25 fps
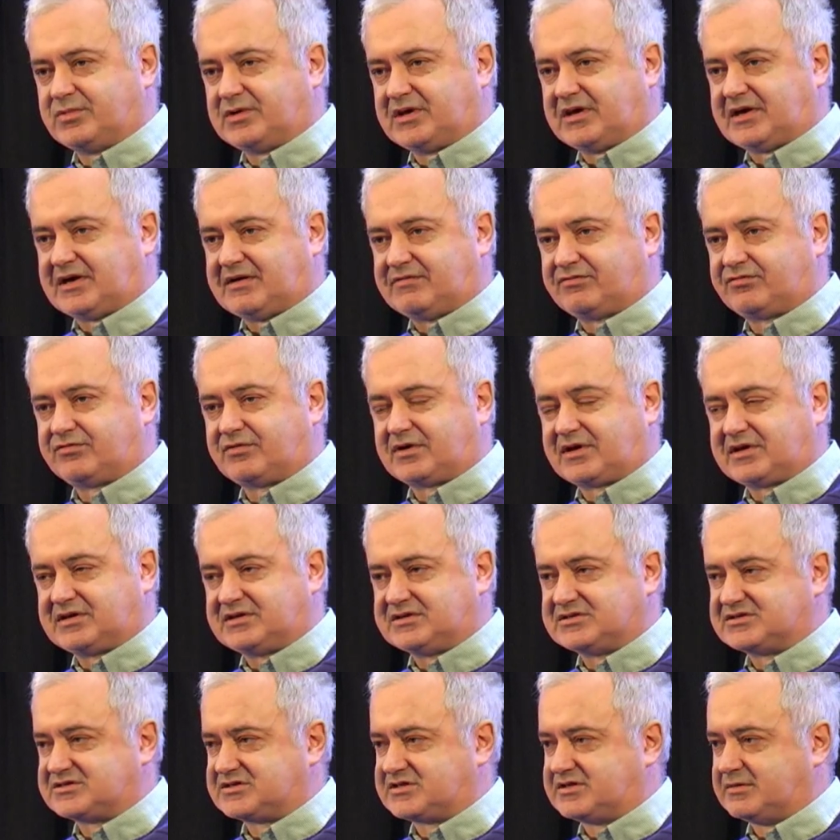we have
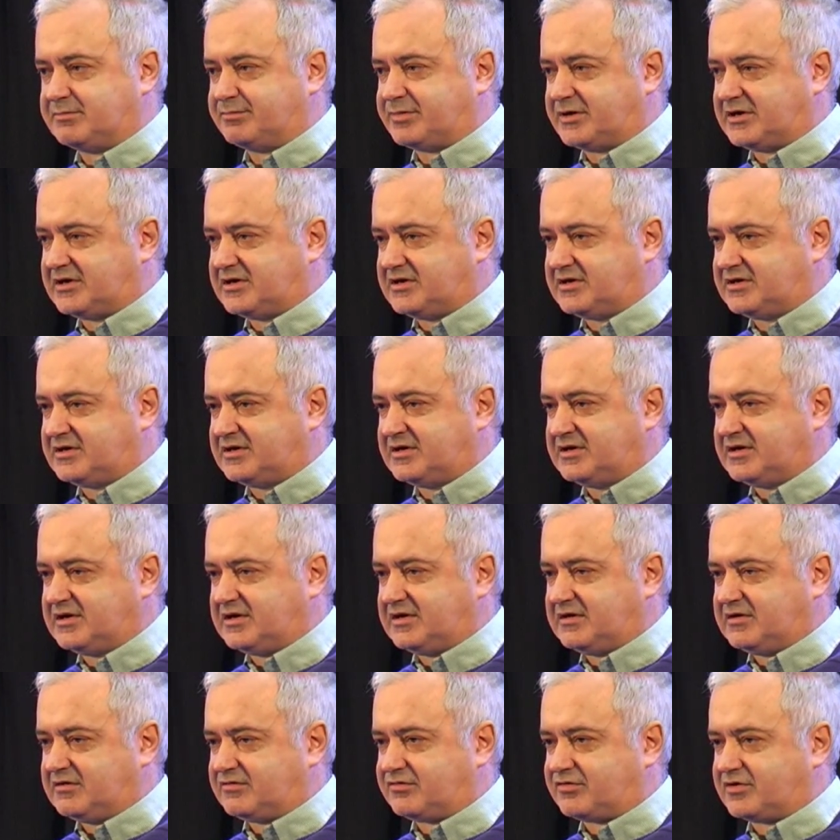raised the
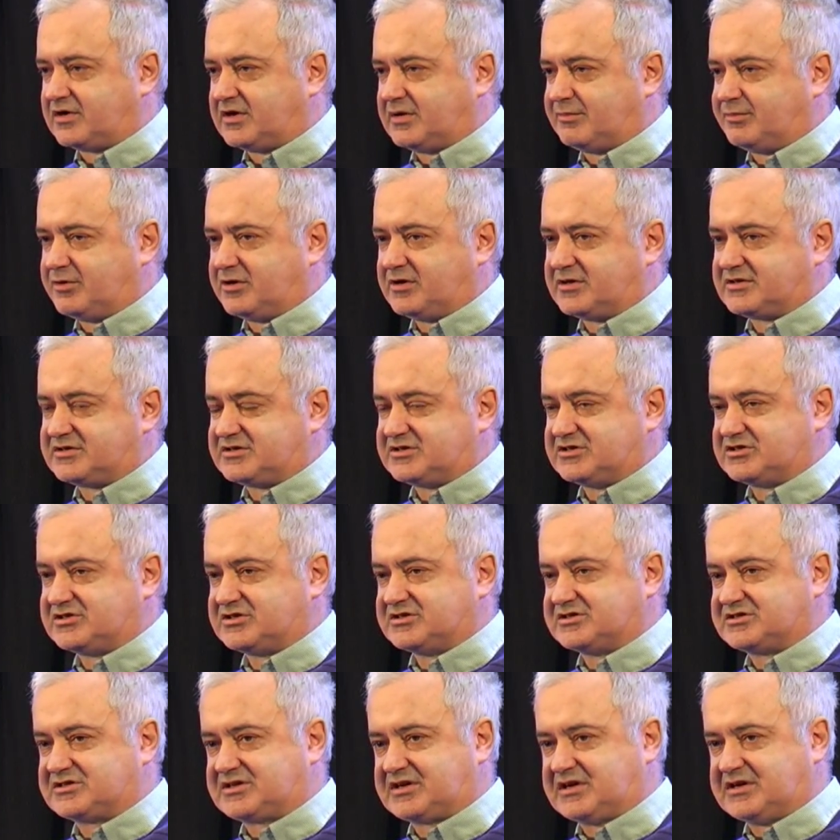bar for our
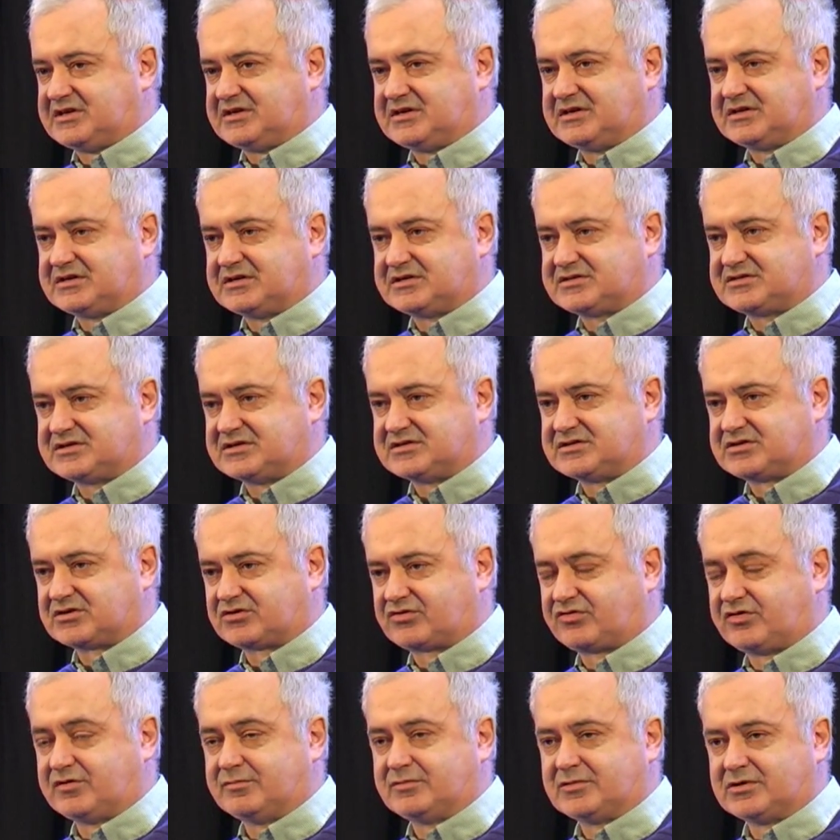politicians taking us into
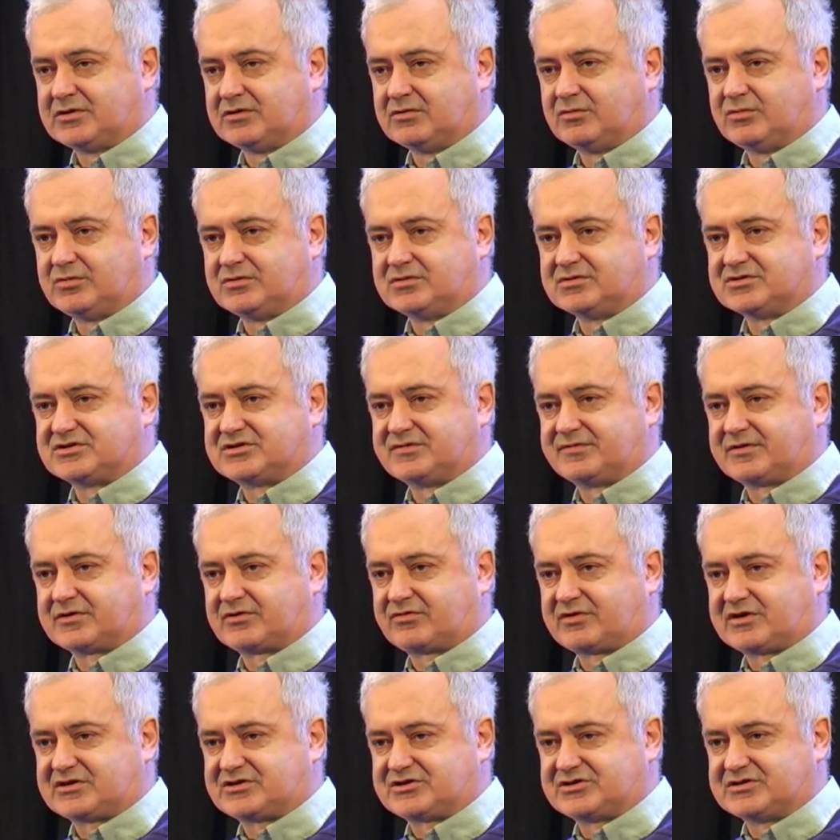criminal wars of
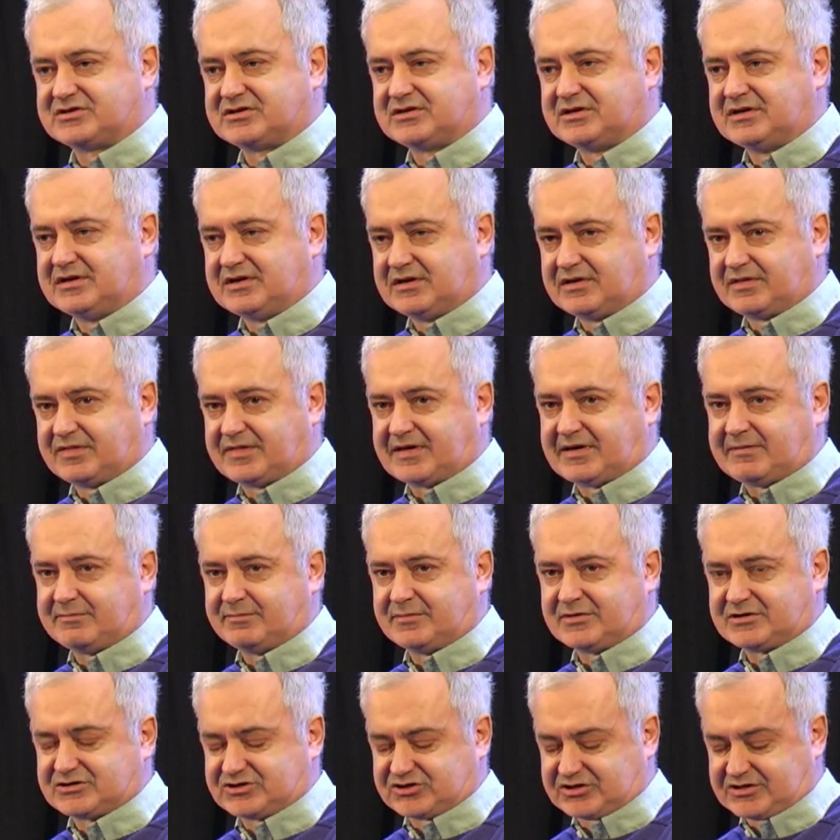aggression that
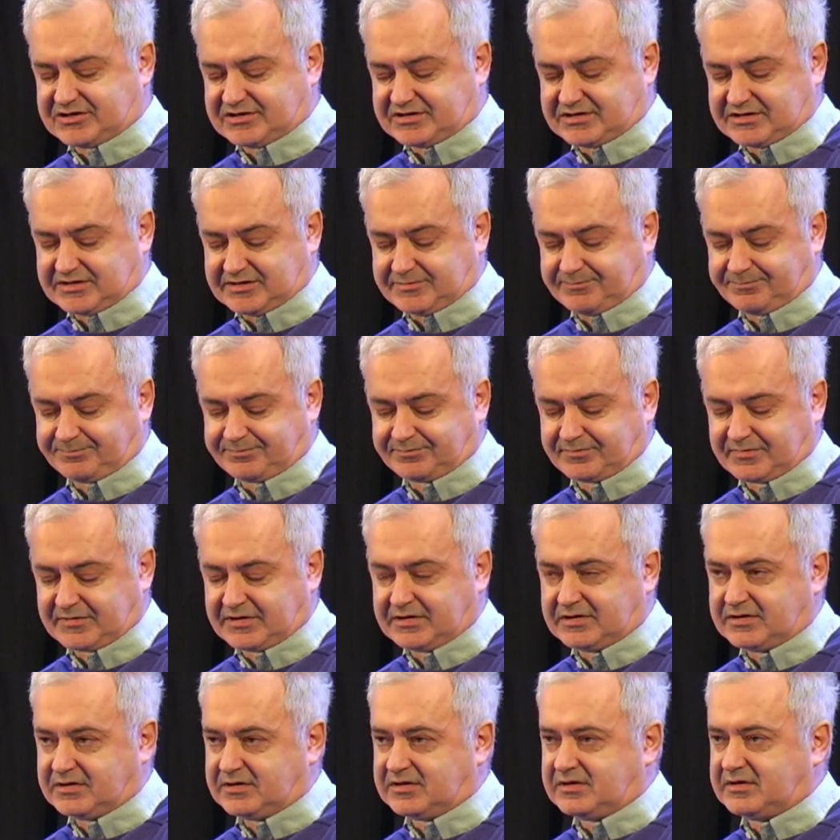much higher.
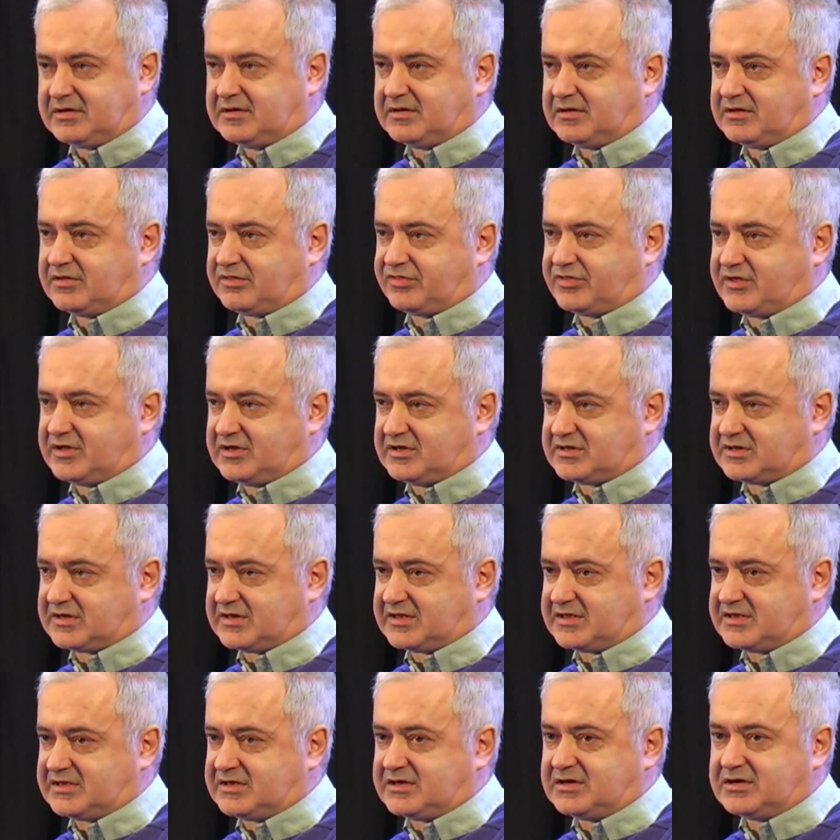
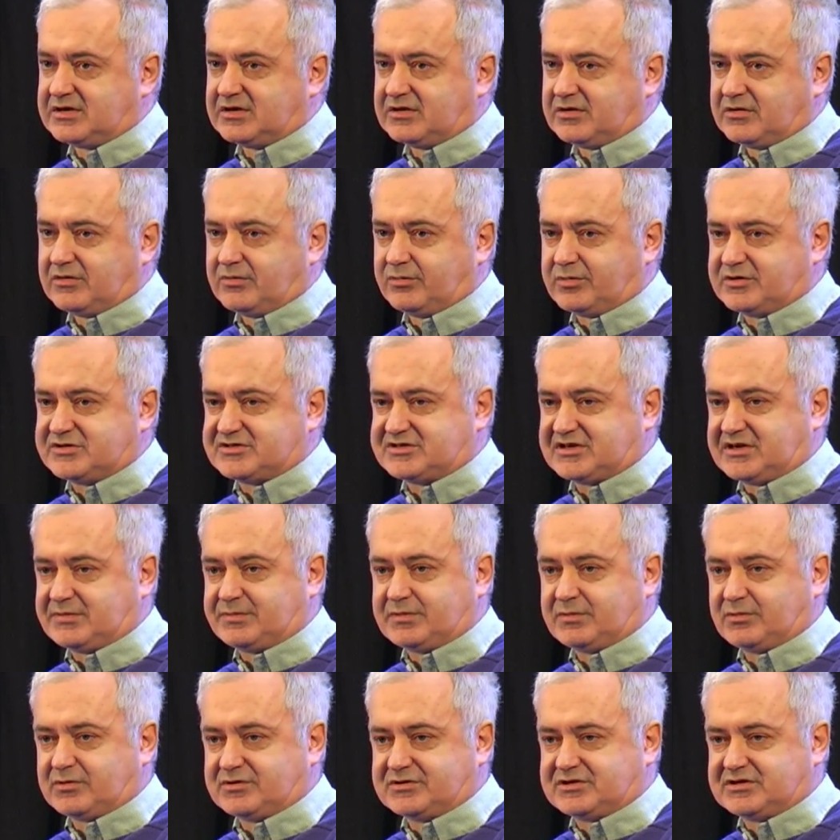Thirdly, we said
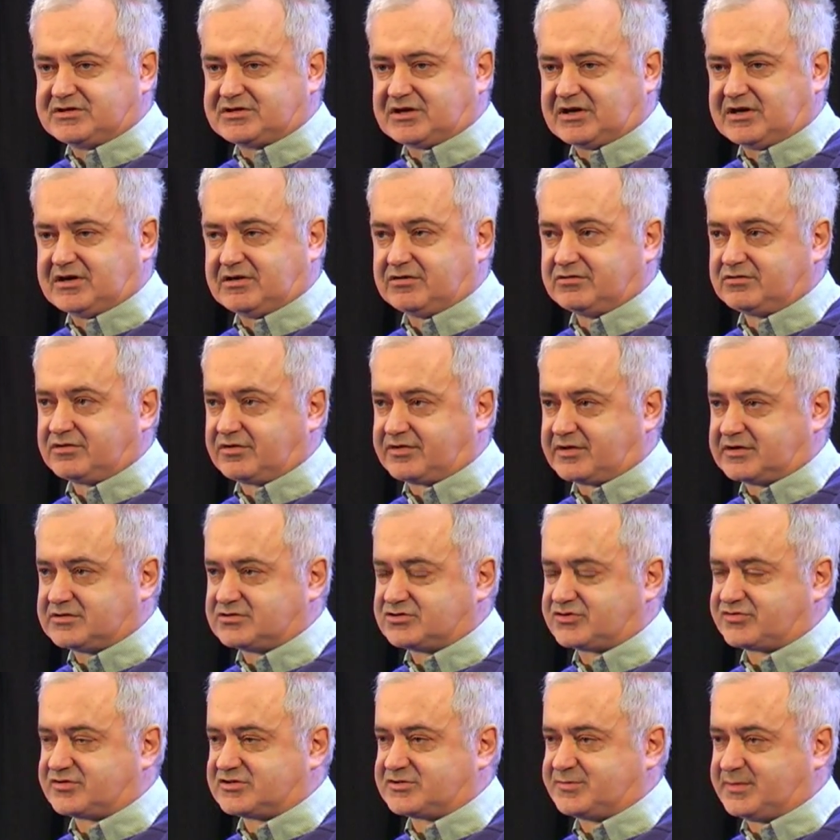we wanted to hold
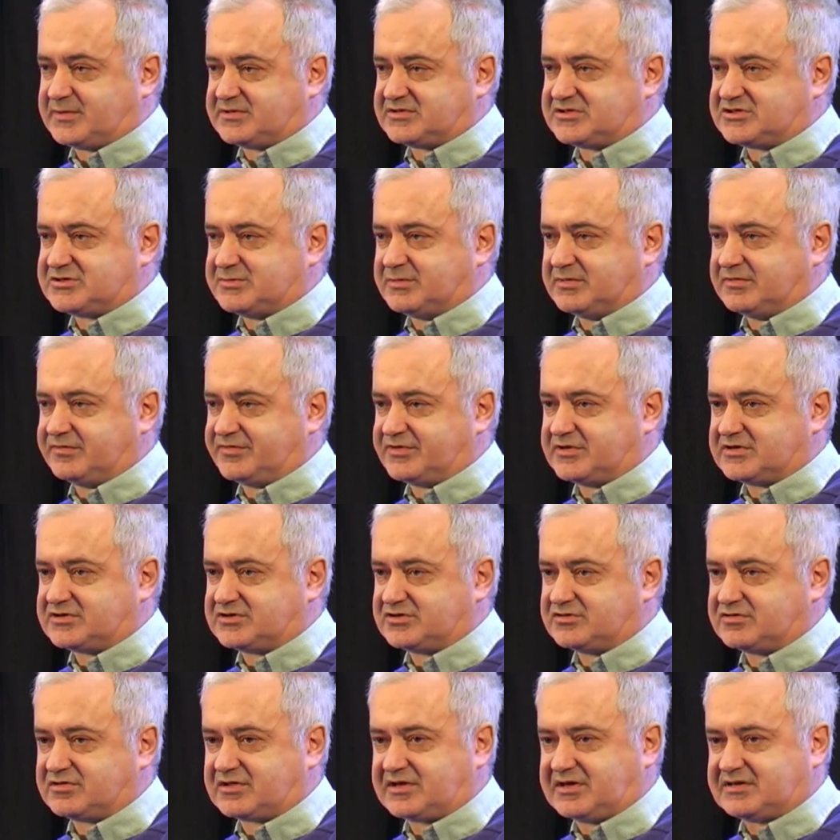those responsible for the
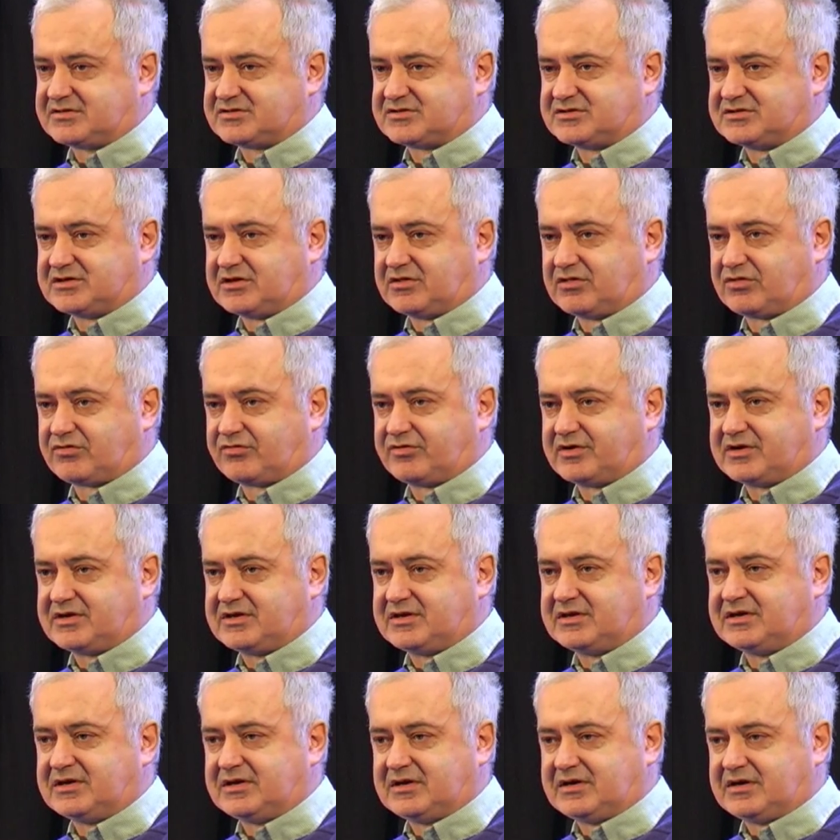
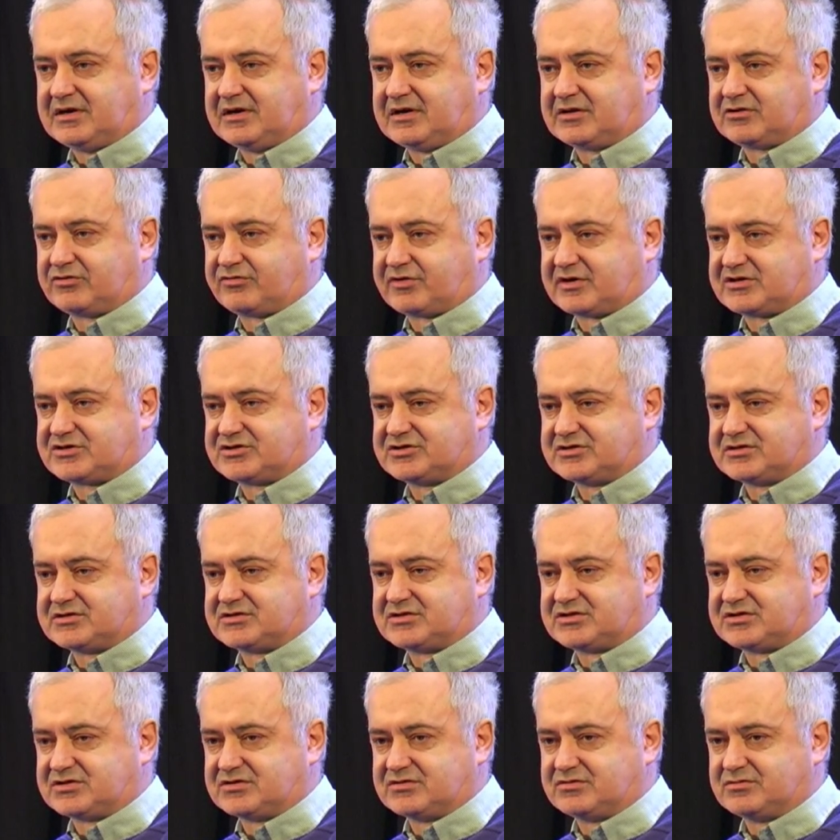2003
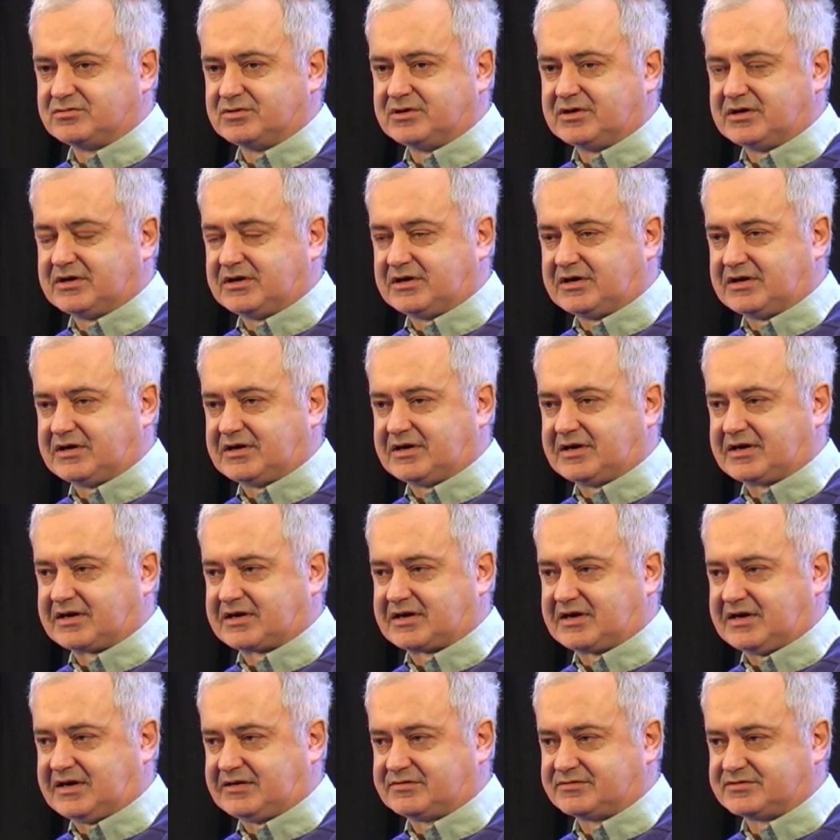aggression to
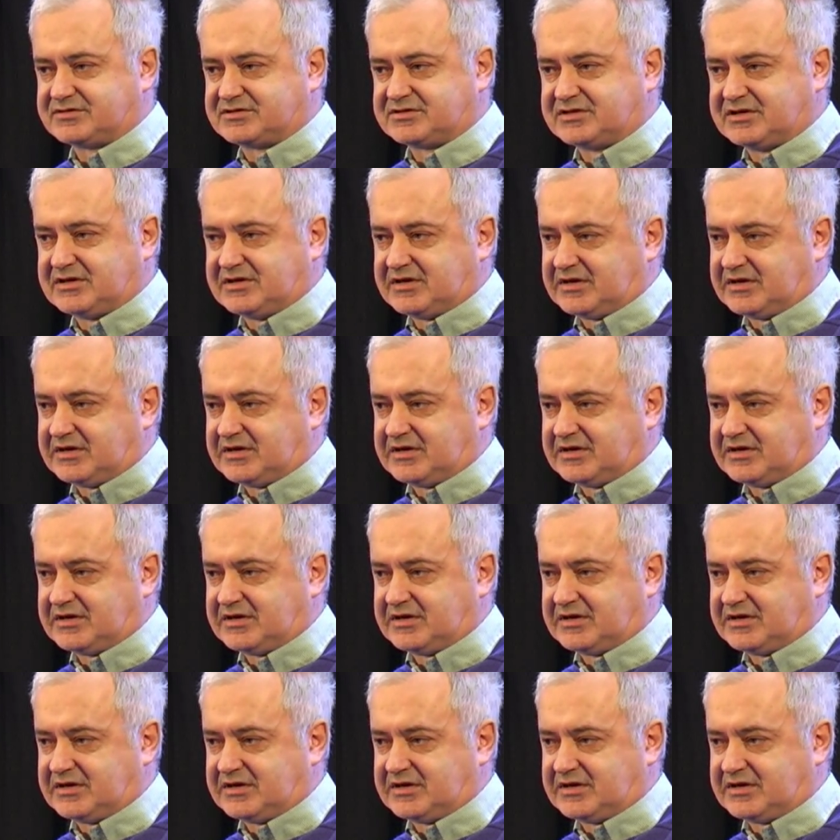account.